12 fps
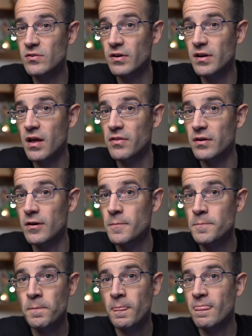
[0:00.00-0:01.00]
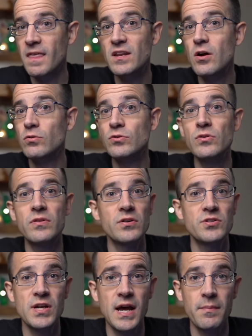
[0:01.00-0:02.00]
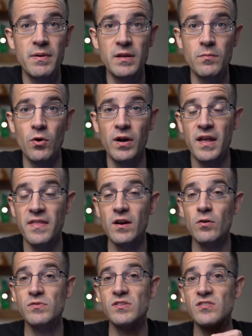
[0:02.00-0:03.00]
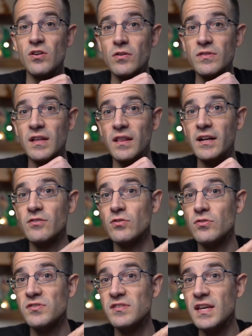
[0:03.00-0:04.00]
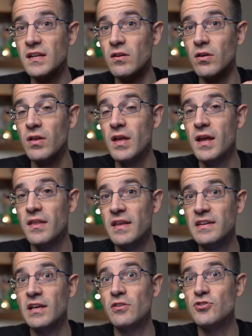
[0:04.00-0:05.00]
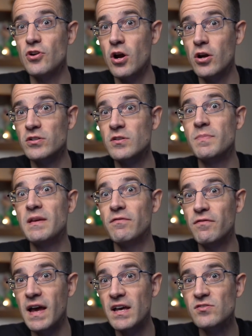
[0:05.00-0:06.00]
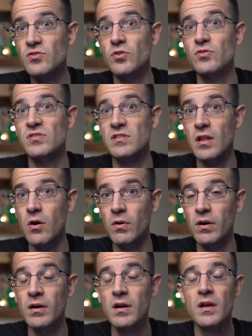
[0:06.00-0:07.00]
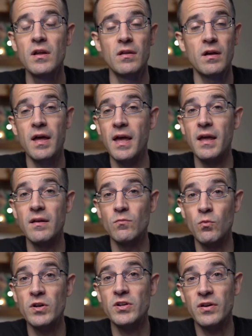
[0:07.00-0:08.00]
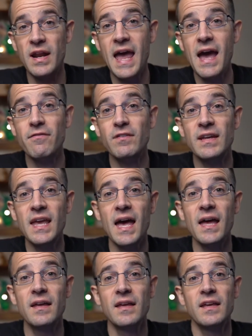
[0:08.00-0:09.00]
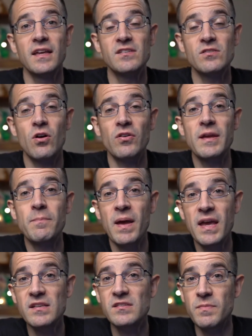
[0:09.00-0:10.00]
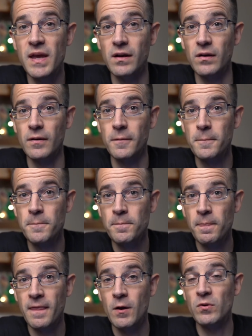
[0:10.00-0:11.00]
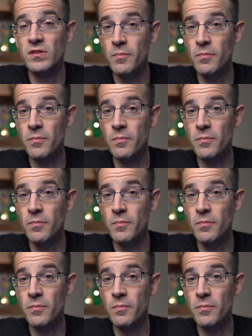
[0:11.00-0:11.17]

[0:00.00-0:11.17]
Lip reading: or another, they don't do their job anymore, and they don't start the electrical signal that tells your heart to beat faster or slower. And what you're going to have to get is called a pacemaker. And what the